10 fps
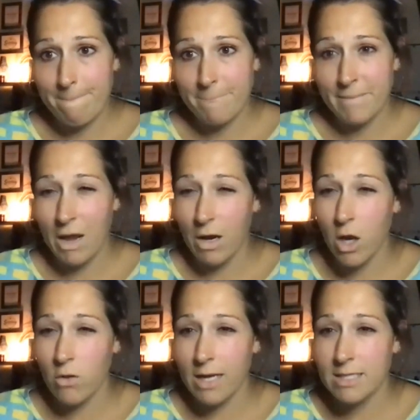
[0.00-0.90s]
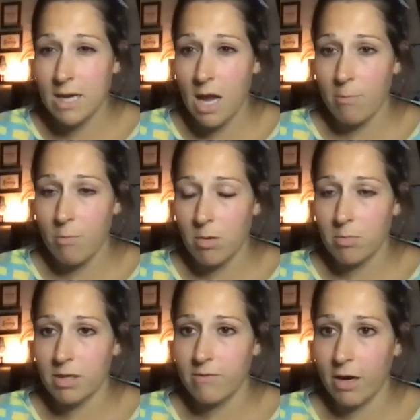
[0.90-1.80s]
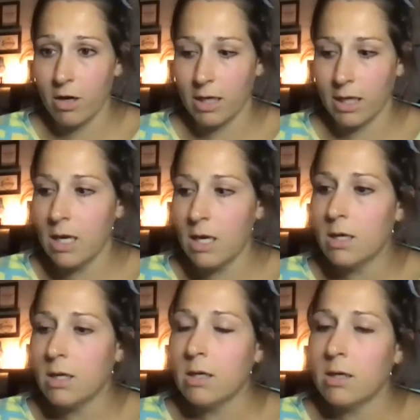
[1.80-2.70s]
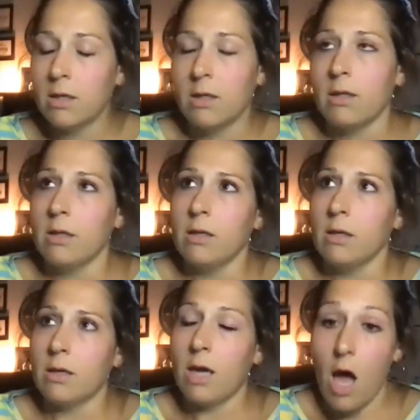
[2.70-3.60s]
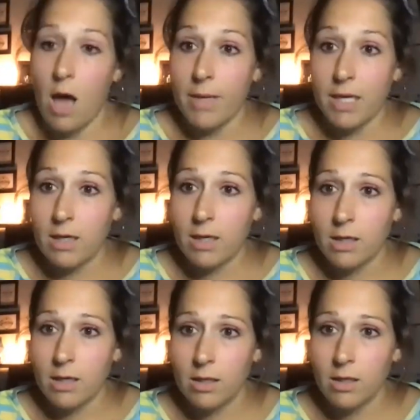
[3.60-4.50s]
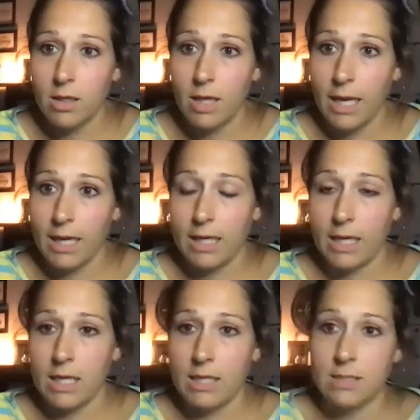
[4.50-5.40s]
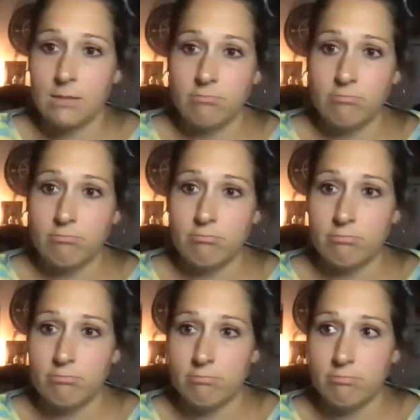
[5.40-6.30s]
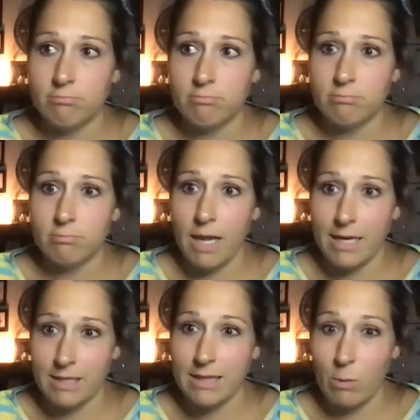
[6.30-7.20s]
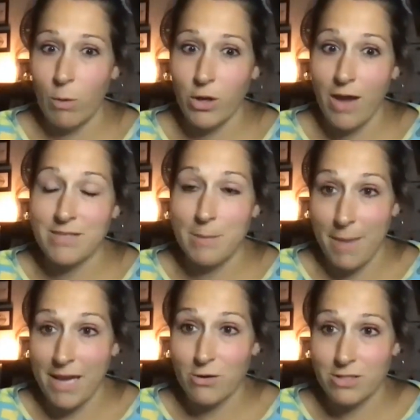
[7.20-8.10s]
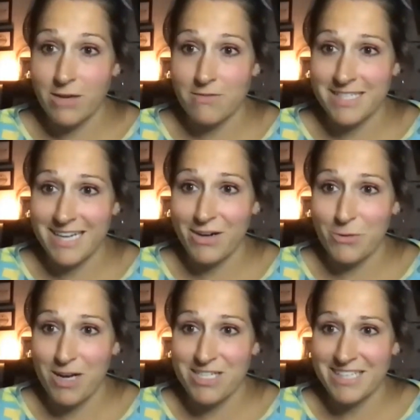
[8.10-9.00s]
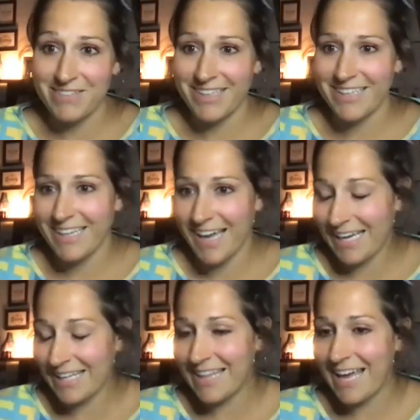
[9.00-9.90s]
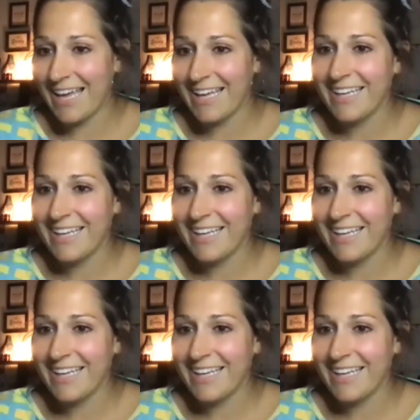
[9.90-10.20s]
Now I know that's not probably very common and like where you have to make yourself sit down and watch TV. I get that.